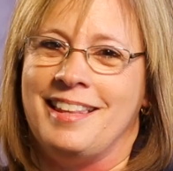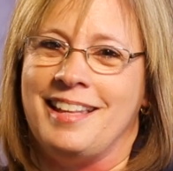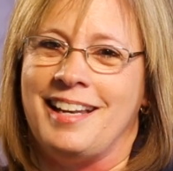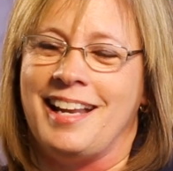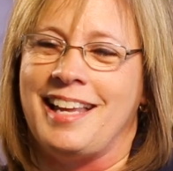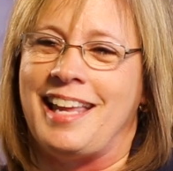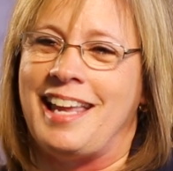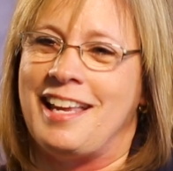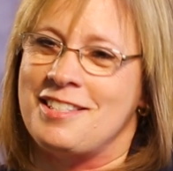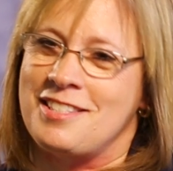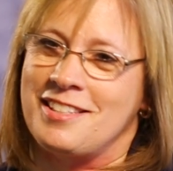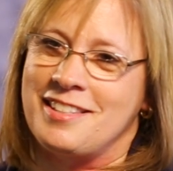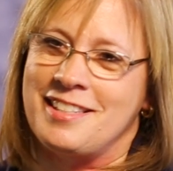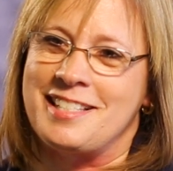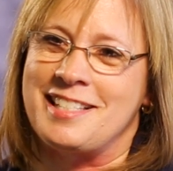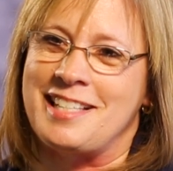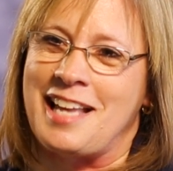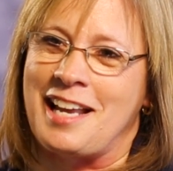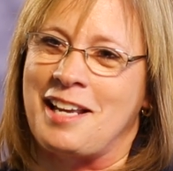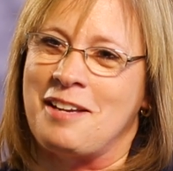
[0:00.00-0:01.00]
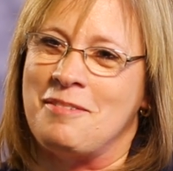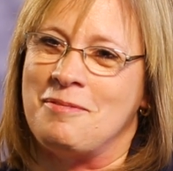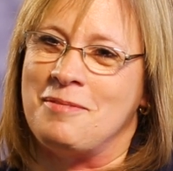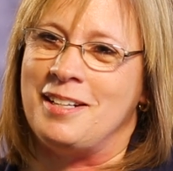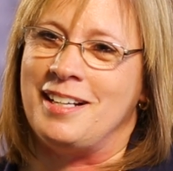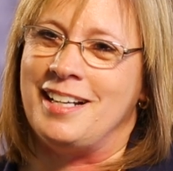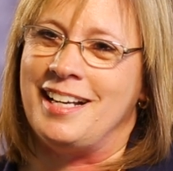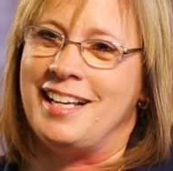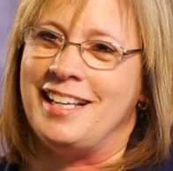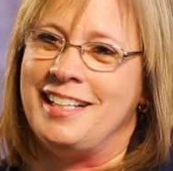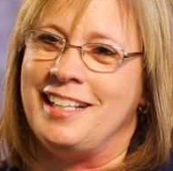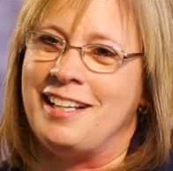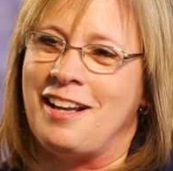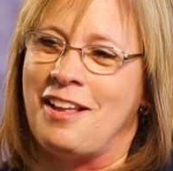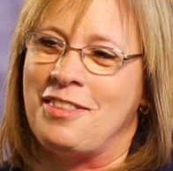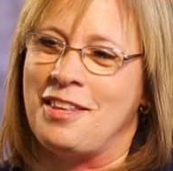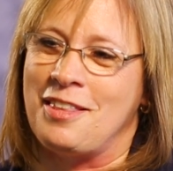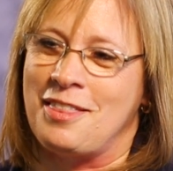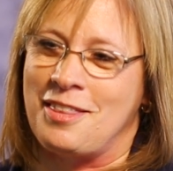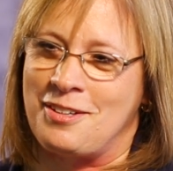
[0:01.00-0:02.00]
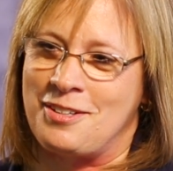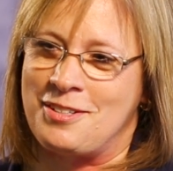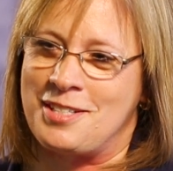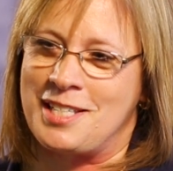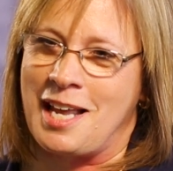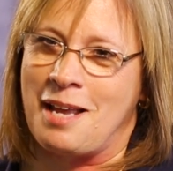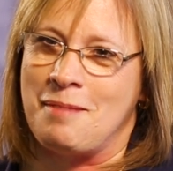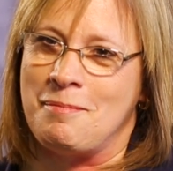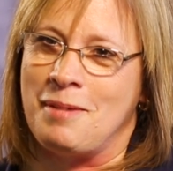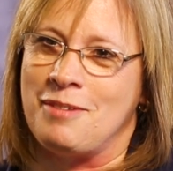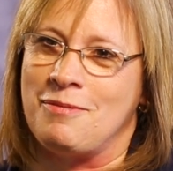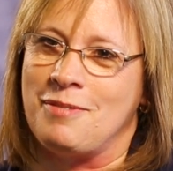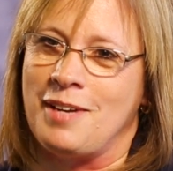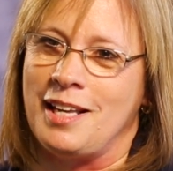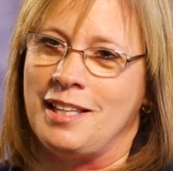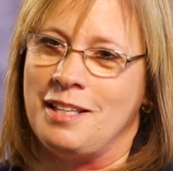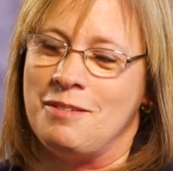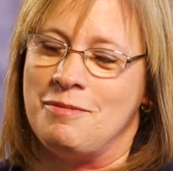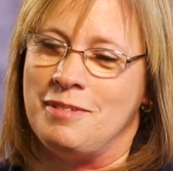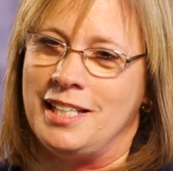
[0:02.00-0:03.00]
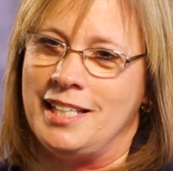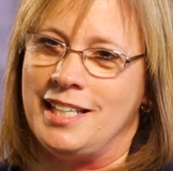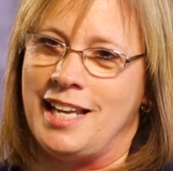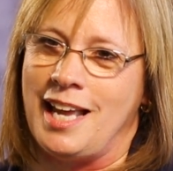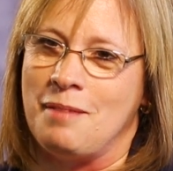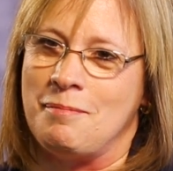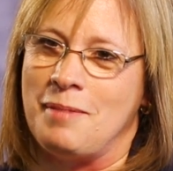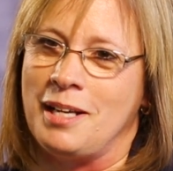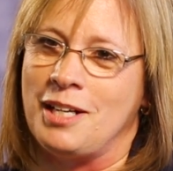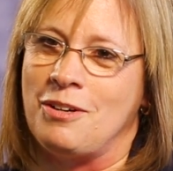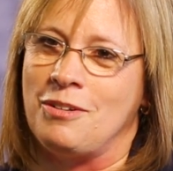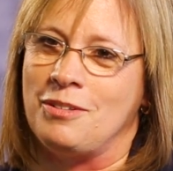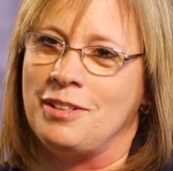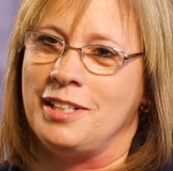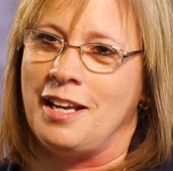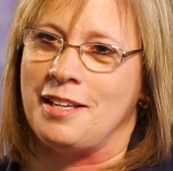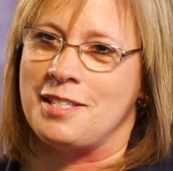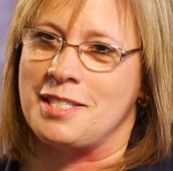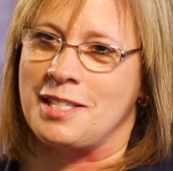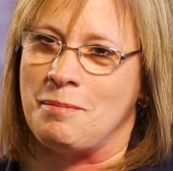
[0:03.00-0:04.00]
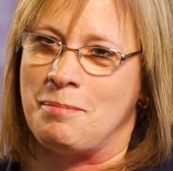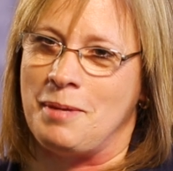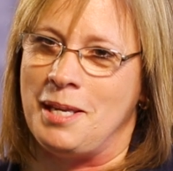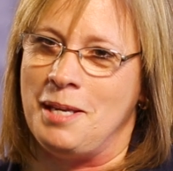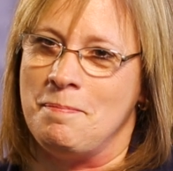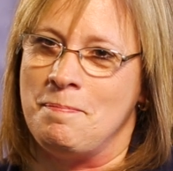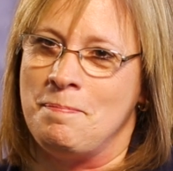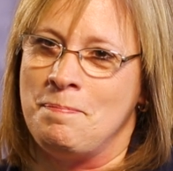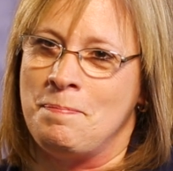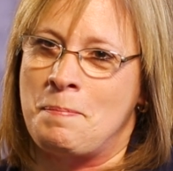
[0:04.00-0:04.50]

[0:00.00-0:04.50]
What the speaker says: then I canceled the second one. And on the third time, I finally went and had my colonoscopy.